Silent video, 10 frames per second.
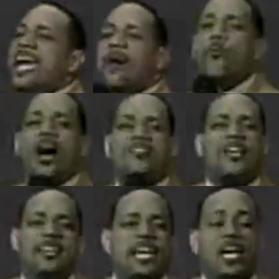It
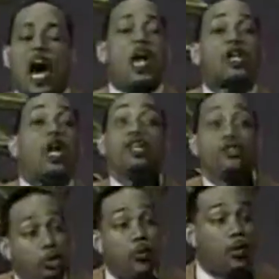wasn't that God
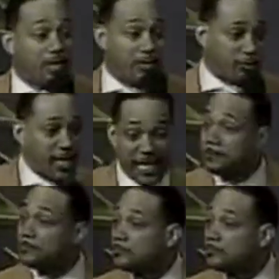couldn't do what he said,